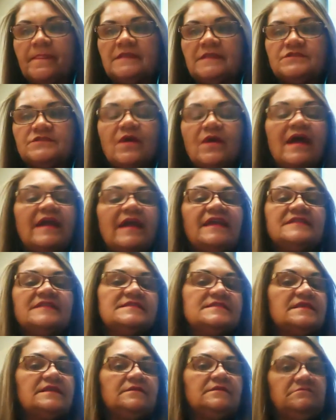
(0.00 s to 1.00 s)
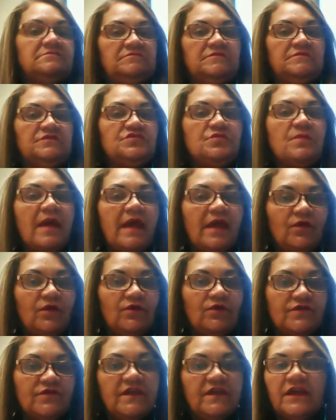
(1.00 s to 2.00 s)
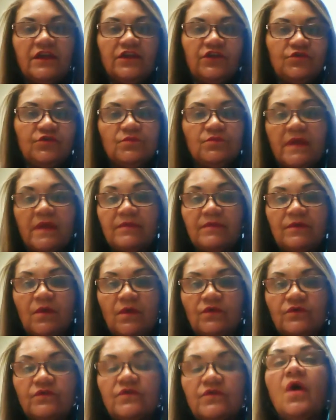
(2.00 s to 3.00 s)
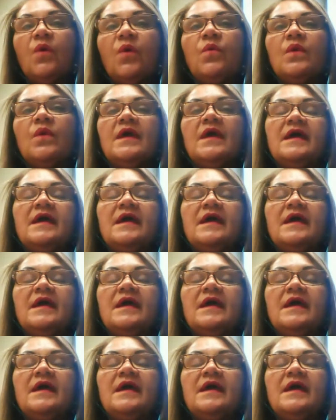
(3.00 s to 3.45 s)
So I can still do my own thing and you maybe won't know.